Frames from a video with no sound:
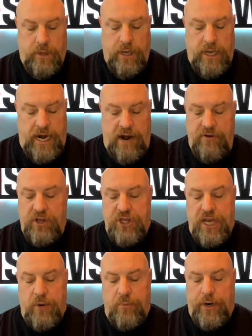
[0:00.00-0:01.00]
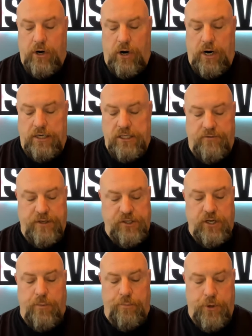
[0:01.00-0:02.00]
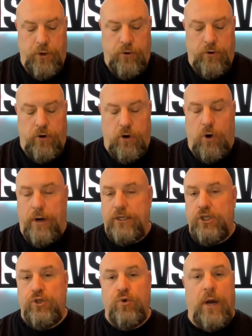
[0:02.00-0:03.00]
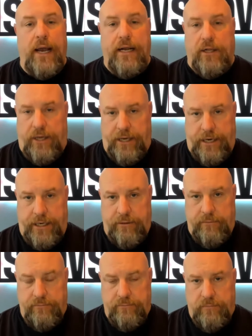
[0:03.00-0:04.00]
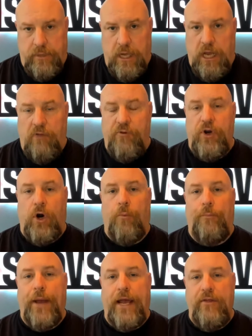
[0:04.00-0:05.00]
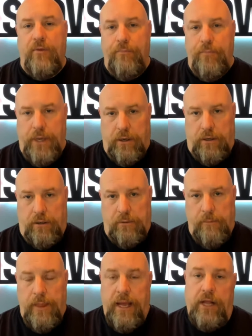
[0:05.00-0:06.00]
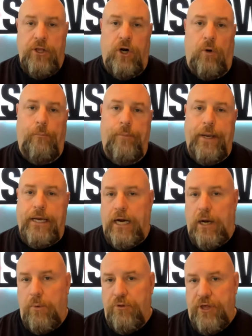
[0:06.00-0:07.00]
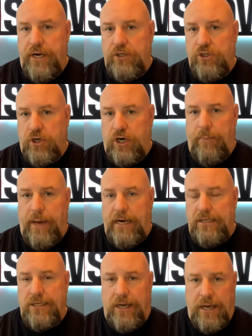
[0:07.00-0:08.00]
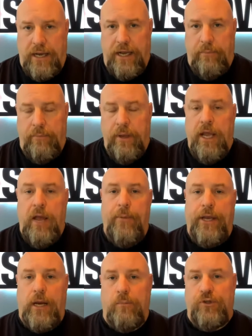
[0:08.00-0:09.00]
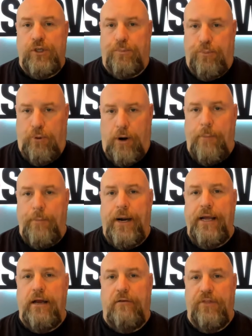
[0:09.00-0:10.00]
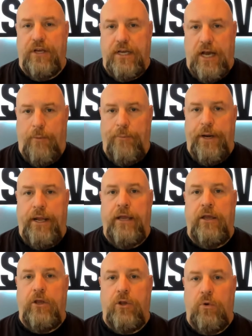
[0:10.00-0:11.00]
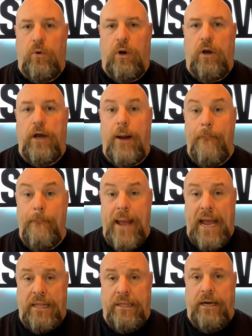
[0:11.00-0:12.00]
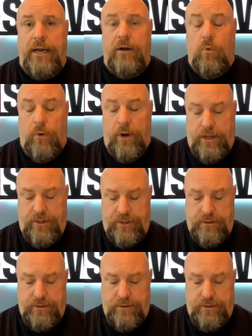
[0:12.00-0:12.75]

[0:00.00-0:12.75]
And everything, regardless if it's a computer or it's dry cleaning, if you don't pay the bill and you don't pick it up within a certain amount of time, it becomes the property of the company you abandon it with.